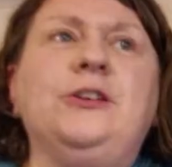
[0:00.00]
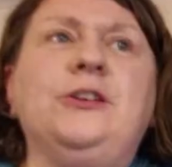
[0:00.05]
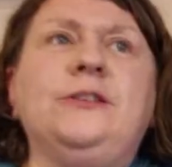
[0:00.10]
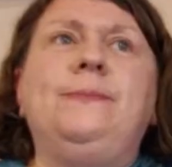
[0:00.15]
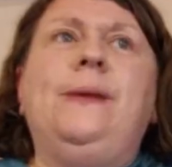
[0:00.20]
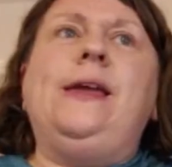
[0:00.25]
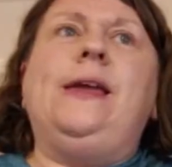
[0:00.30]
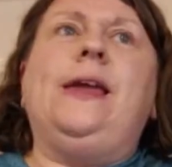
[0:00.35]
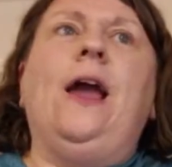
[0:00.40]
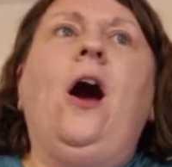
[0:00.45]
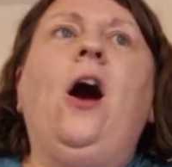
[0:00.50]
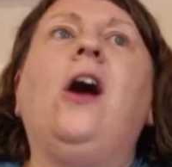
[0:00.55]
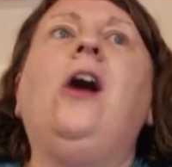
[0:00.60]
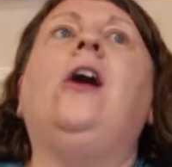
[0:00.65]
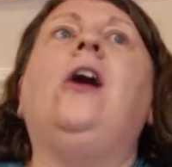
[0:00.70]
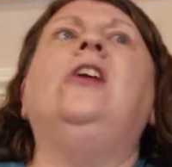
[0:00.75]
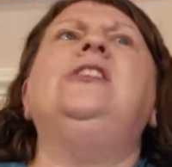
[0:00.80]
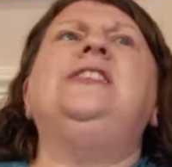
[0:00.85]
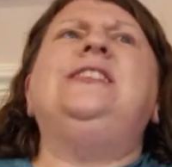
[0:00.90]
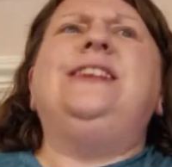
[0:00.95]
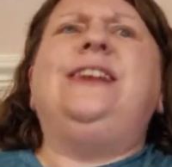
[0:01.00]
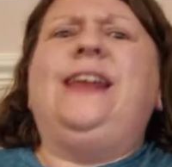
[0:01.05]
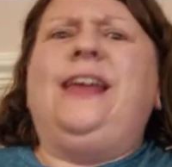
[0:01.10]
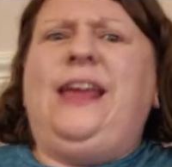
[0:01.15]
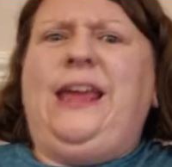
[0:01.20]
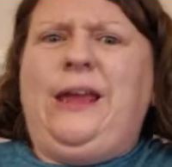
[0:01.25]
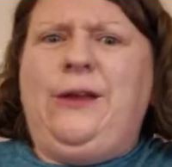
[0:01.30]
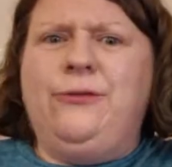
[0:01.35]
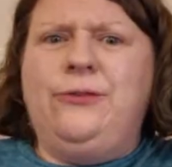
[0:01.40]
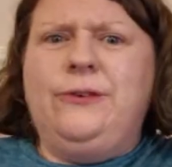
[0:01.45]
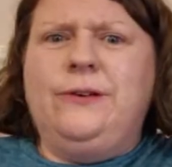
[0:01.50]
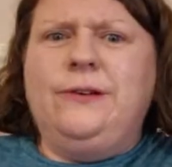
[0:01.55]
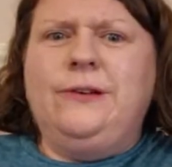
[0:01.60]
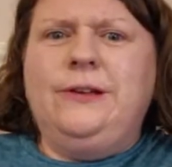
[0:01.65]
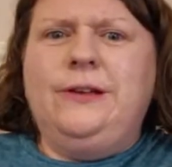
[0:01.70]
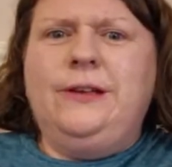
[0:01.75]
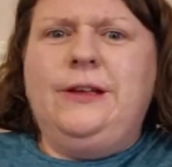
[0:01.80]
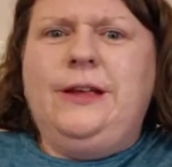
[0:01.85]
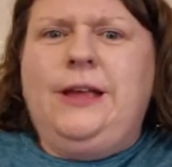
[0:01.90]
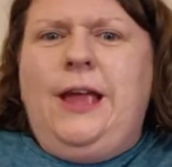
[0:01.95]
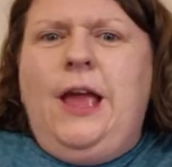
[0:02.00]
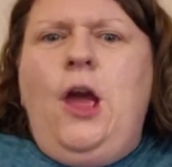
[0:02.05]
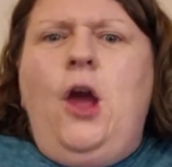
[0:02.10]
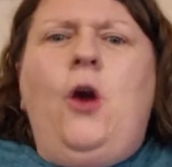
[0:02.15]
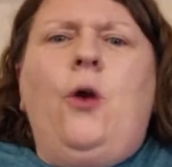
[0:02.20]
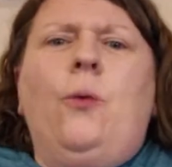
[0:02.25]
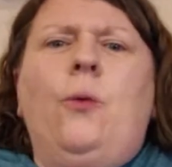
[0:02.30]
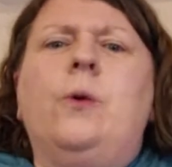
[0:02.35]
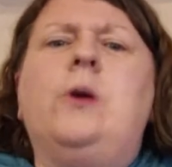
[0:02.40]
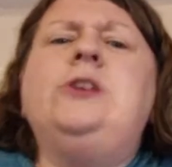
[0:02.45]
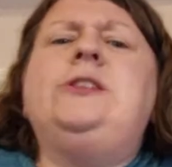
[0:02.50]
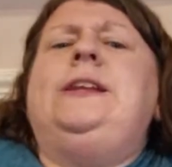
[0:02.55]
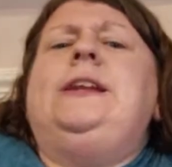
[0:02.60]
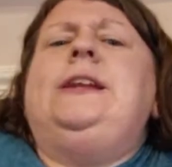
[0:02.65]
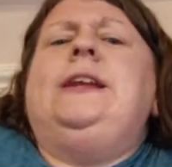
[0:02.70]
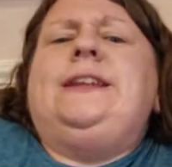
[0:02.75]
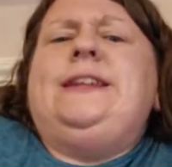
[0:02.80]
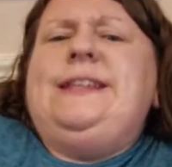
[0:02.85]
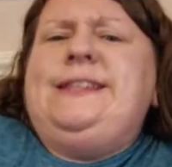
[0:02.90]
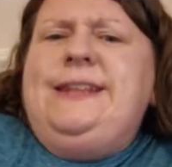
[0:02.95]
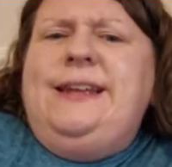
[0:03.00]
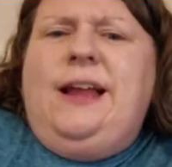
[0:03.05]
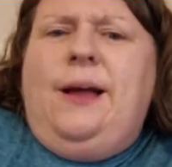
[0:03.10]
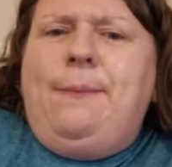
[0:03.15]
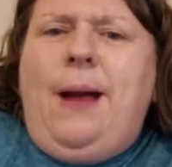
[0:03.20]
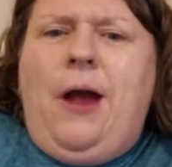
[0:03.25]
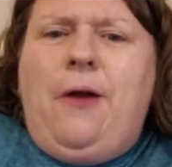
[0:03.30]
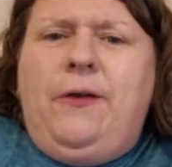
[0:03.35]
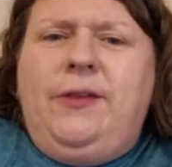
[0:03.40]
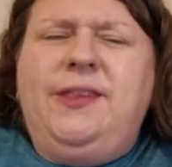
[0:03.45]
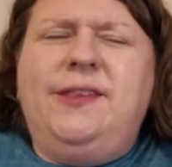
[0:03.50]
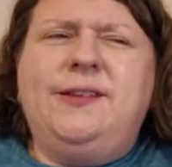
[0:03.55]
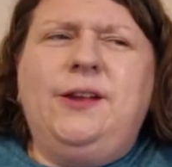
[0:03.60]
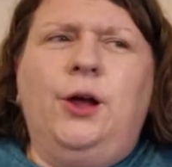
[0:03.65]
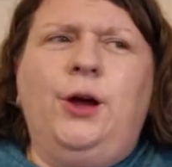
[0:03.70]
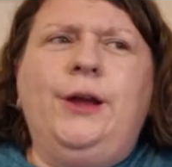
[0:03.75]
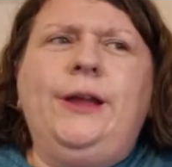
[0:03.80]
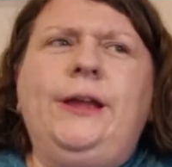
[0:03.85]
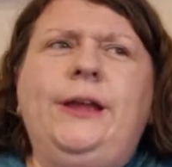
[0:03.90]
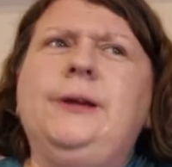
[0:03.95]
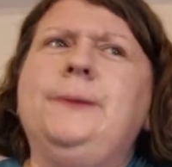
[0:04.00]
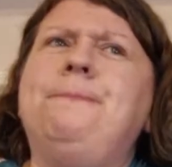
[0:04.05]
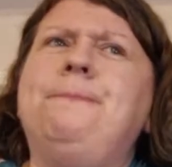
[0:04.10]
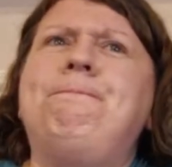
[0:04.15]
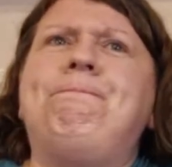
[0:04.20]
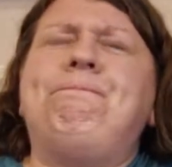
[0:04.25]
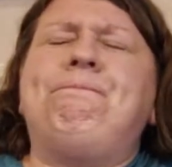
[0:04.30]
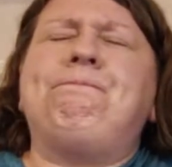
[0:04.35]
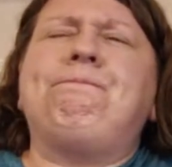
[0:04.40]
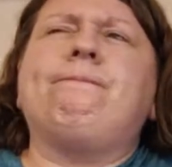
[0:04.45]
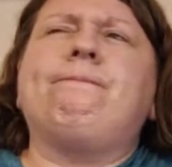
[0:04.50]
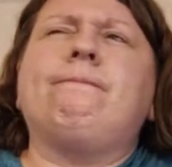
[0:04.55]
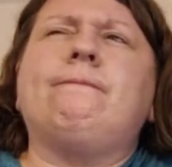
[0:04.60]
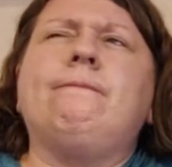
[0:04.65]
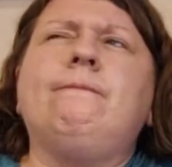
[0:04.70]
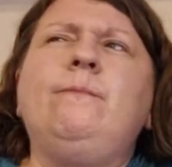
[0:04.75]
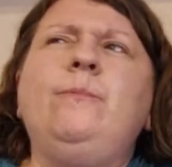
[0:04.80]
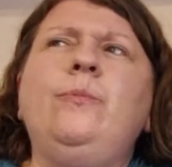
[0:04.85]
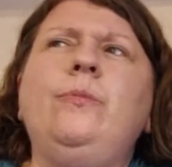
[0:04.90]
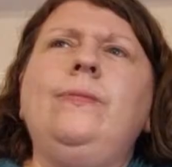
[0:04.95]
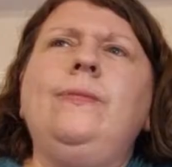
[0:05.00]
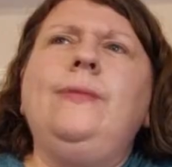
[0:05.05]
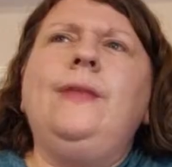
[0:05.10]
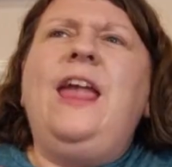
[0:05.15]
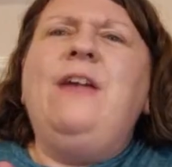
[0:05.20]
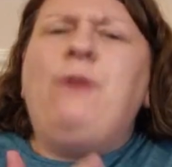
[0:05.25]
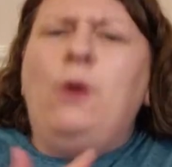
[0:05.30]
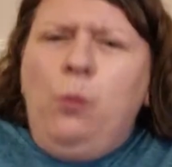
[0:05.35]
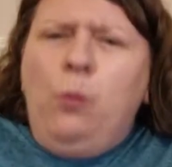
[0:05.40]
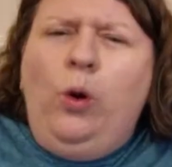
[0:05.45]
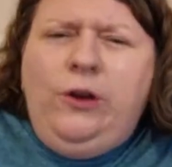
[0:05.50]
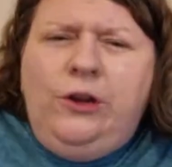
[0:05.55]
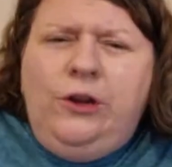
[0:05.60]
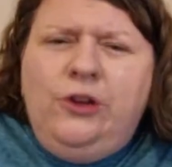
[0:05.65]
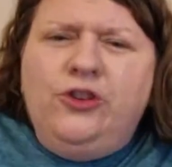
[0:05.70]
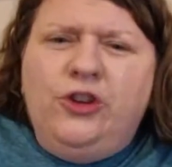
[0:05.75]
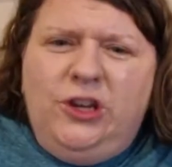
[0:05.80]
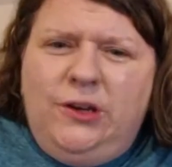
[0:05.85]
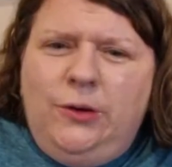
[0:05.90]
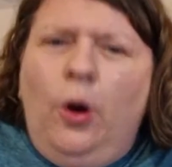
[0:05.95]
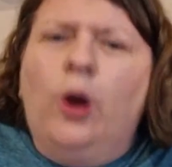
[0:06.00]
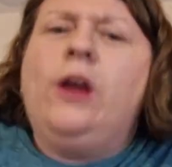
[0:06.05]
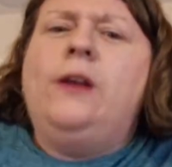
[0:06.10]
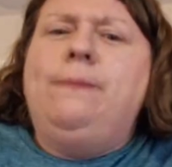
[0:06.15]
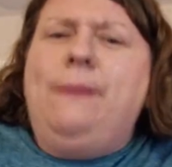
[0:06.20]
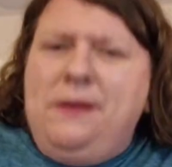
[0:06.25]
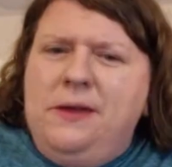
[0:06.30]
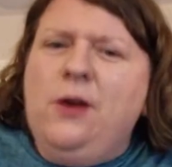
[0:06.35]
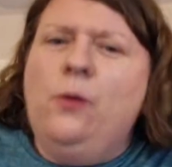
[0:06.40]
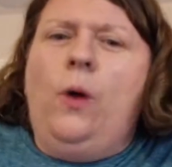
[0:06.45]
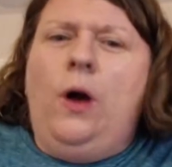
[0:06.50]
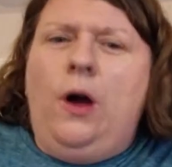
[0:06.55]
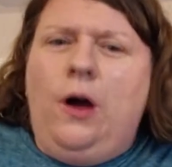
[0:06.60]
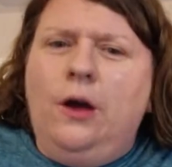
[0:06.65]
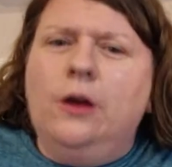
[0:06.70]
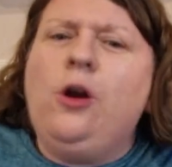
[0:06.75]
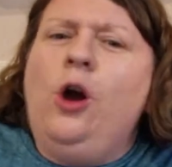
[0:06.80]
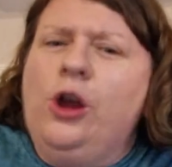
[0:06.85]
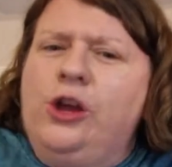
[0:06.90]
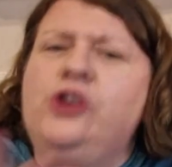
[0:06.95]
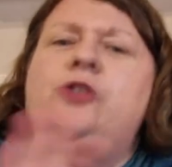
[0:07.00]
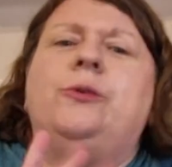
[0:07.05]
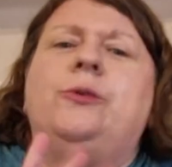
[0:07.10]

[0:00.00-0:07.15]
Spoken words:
make it harder to leave. Because like Disneyland Paris, it's like, if I wanted to, I could make it work. I could do a